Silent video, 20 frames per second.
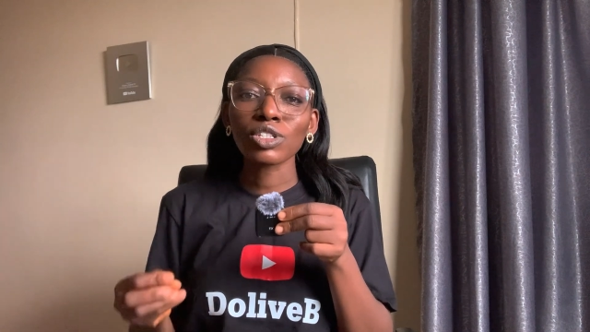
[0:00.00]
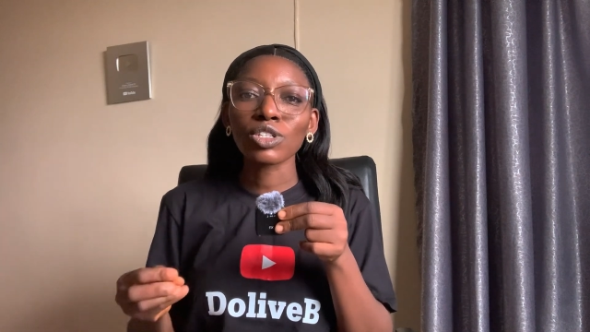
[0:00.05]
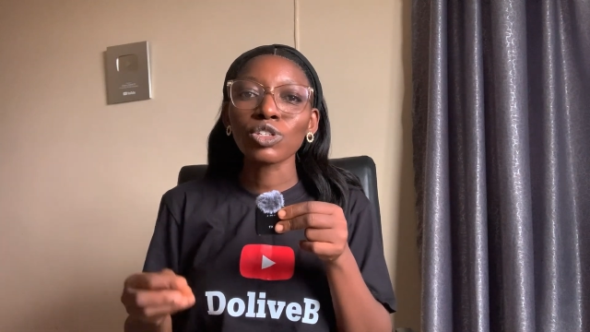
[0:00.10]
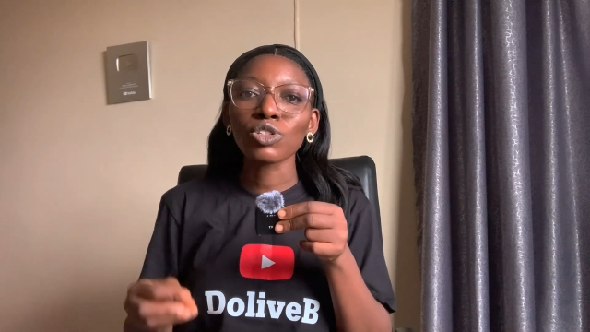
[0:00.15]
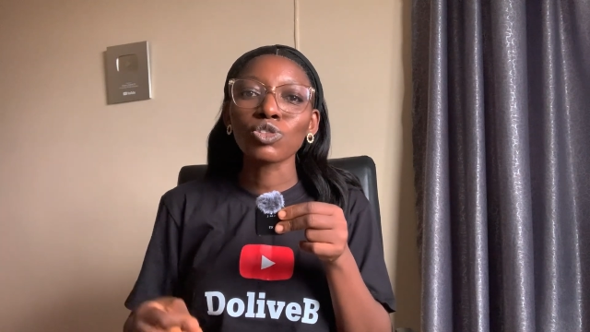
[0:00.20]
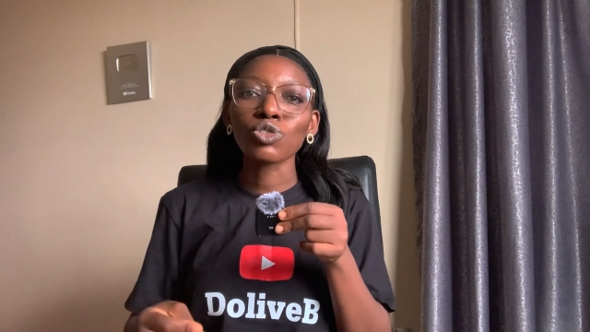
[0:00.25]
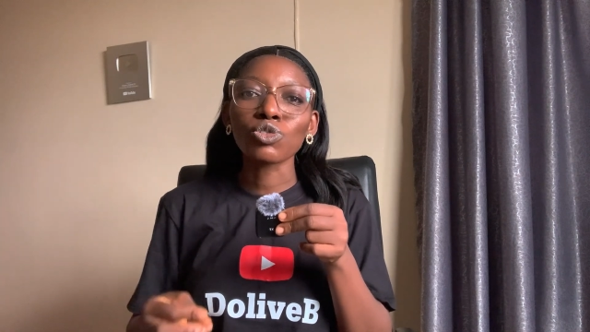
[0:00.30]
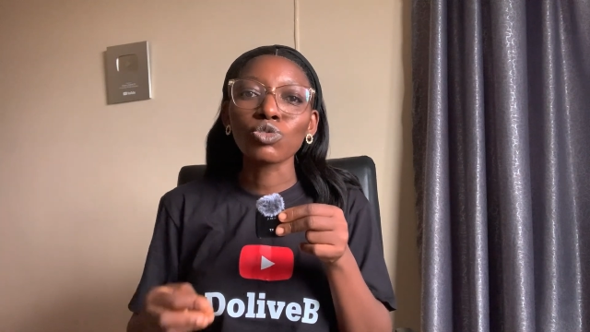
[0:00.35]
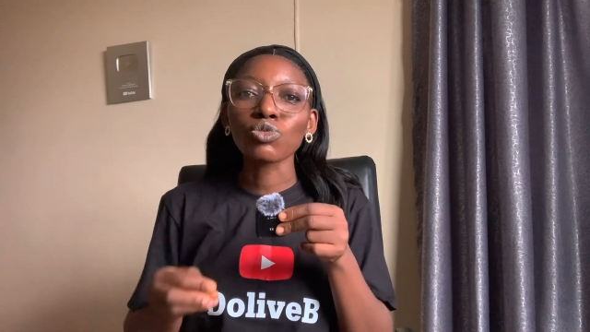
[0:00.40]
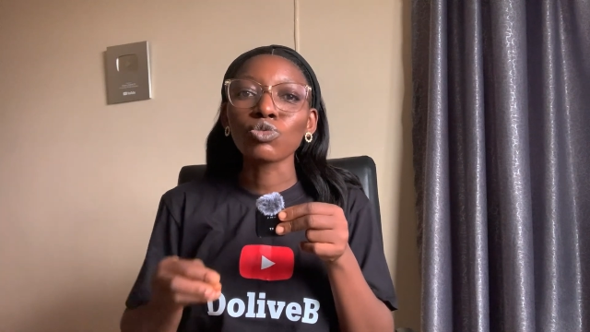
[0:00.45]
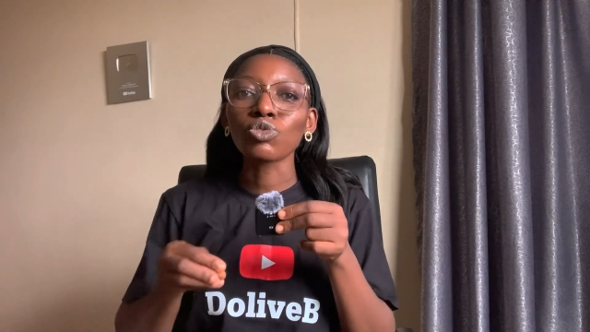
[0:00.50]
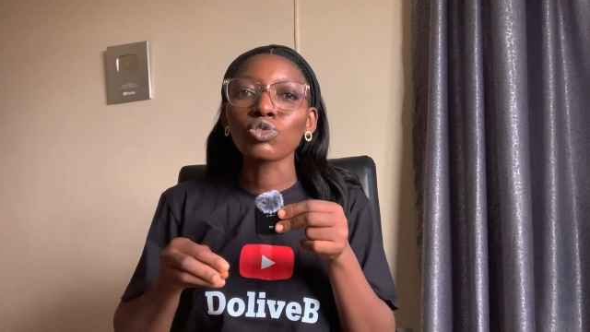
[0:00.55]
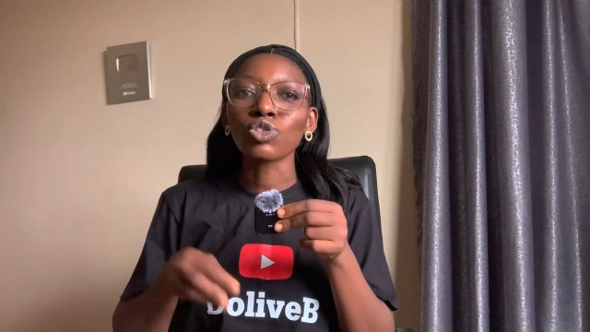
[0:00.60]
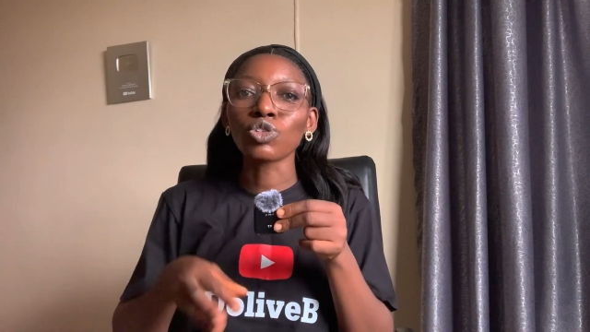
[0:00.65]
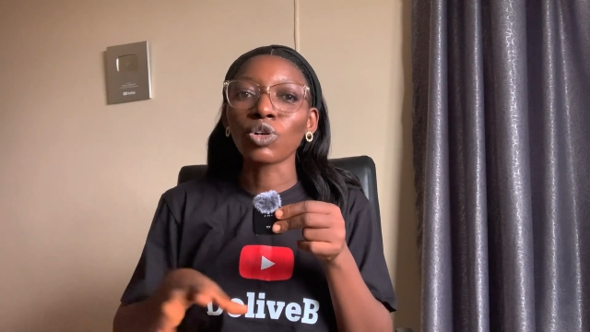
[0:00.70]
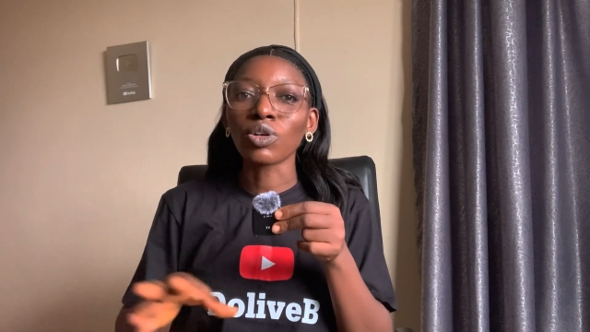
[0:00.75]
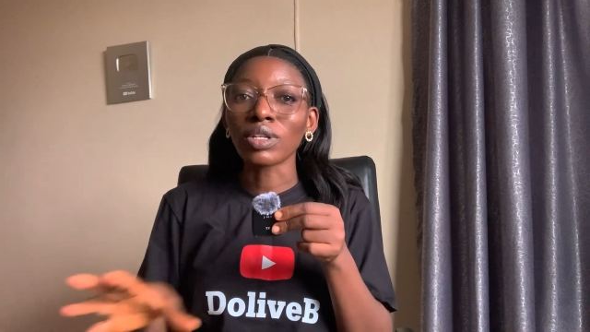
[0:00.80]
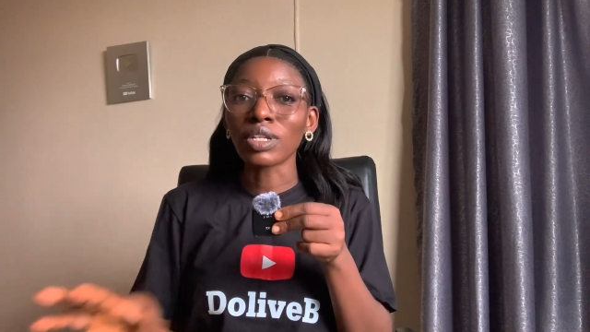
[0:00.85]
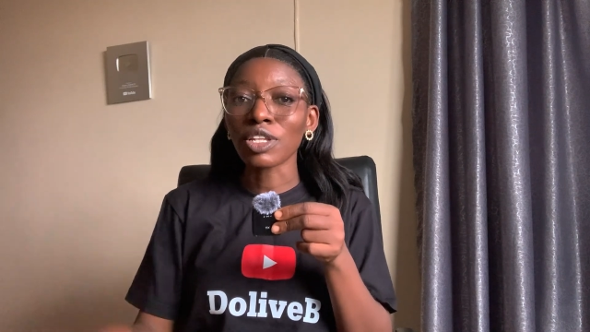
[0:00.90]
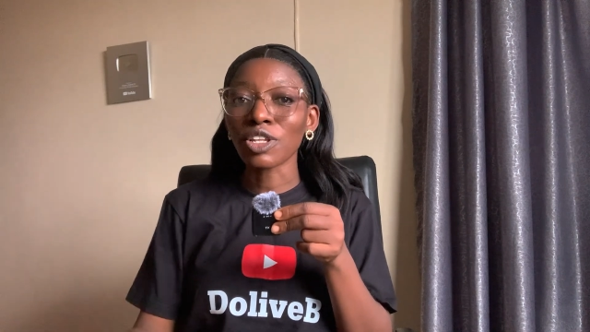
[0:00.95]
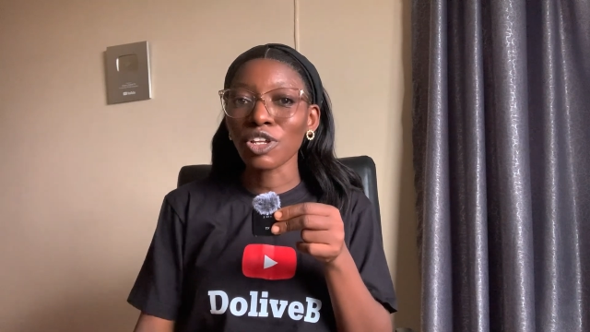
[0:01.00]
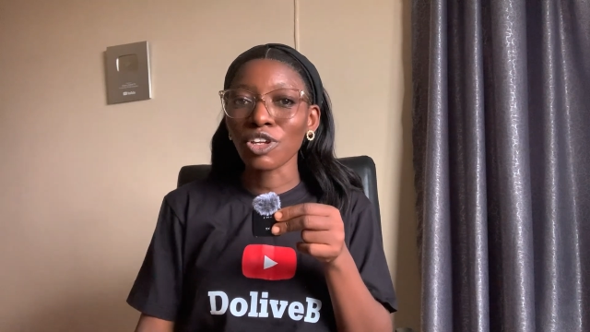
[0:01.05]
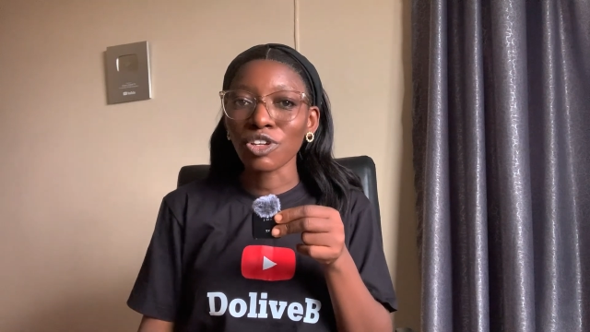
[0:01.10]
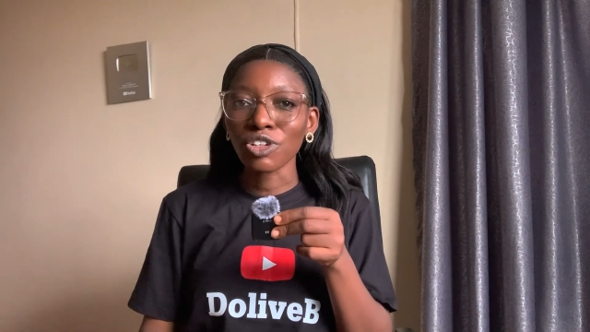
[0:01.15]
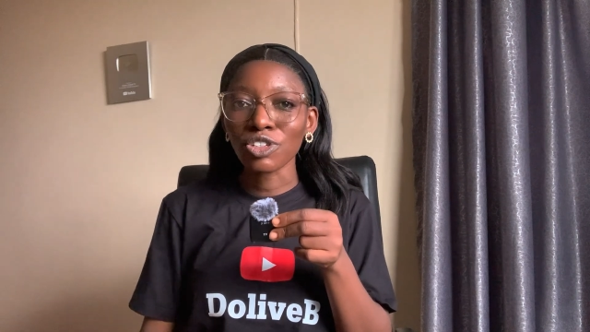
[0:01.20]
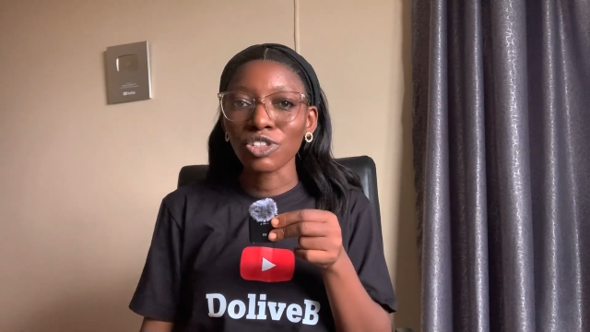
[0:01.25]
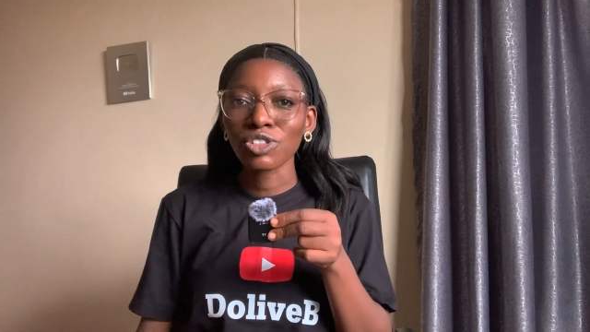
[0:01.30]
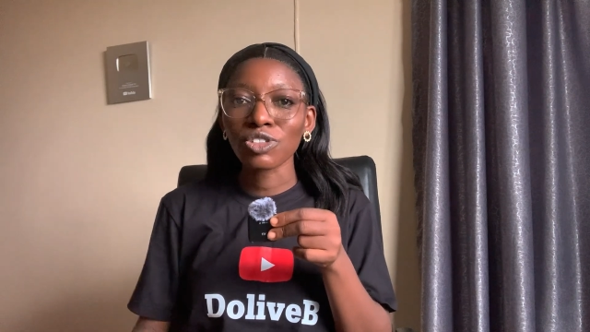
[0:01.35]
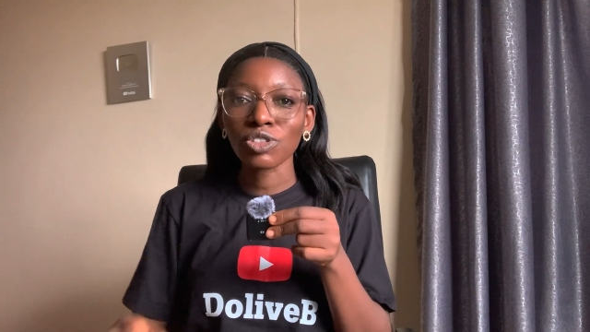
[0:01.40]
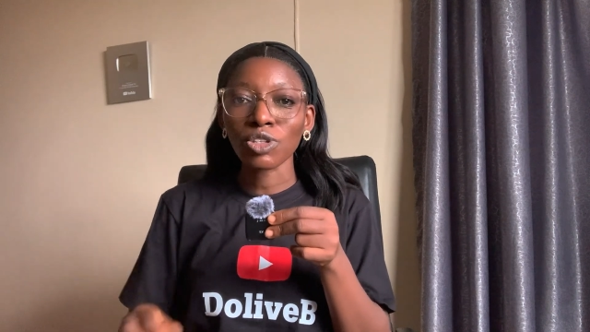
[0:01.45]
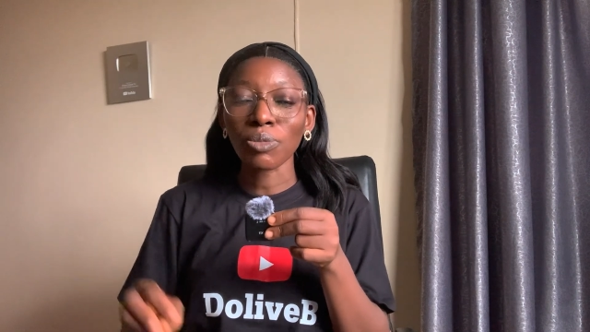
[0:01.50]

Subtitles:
into your niche,